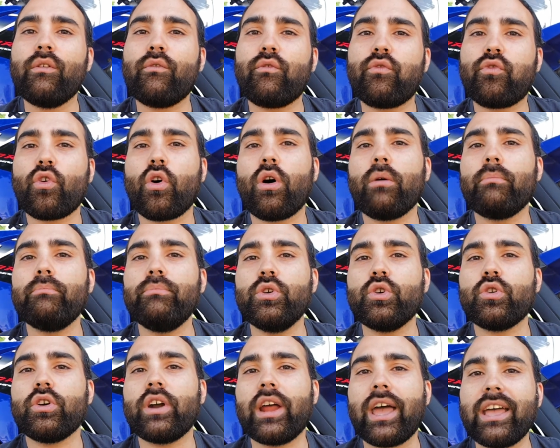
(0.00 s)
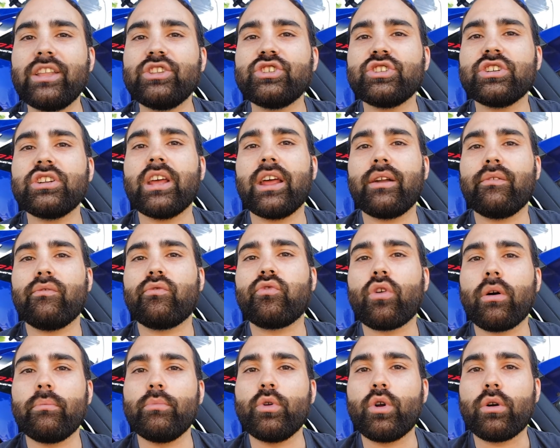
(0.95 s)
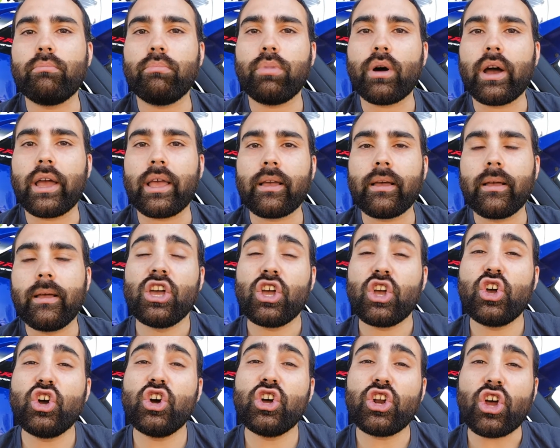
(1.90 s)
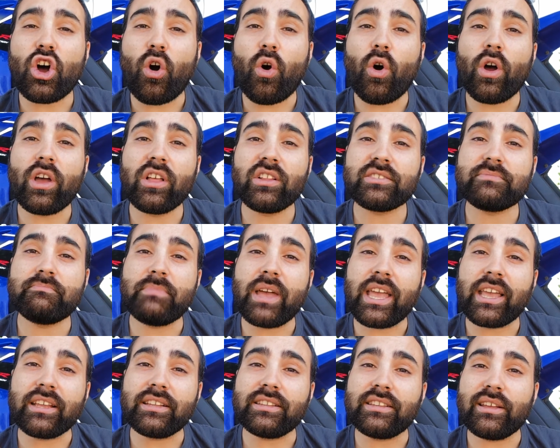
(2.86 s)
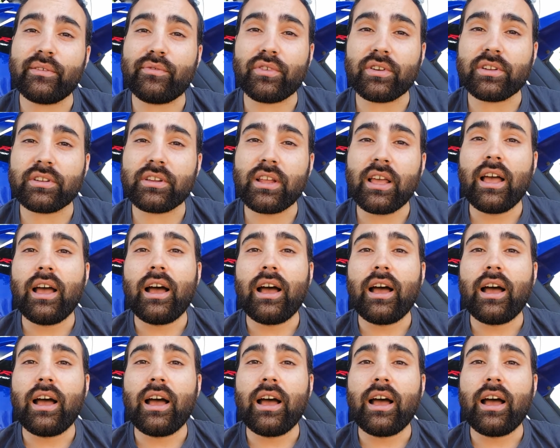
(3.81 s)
from your engine and from your bike. Good oils make a difference.